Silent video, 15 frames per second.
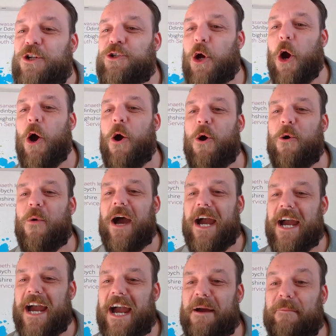Joe,
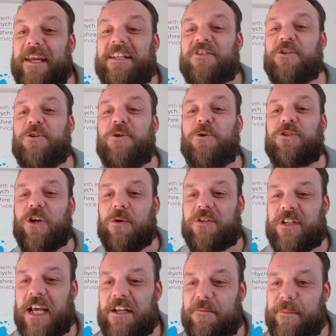me too. Joe
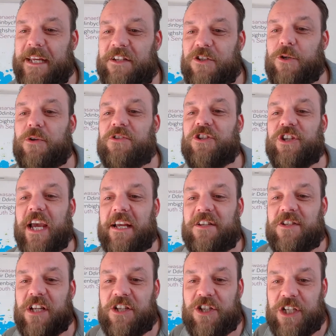says, me too to
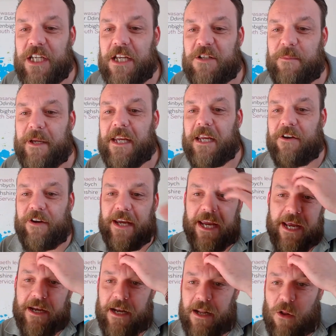Jess. So she has been
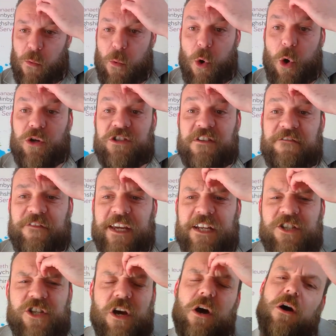creating a little water feature.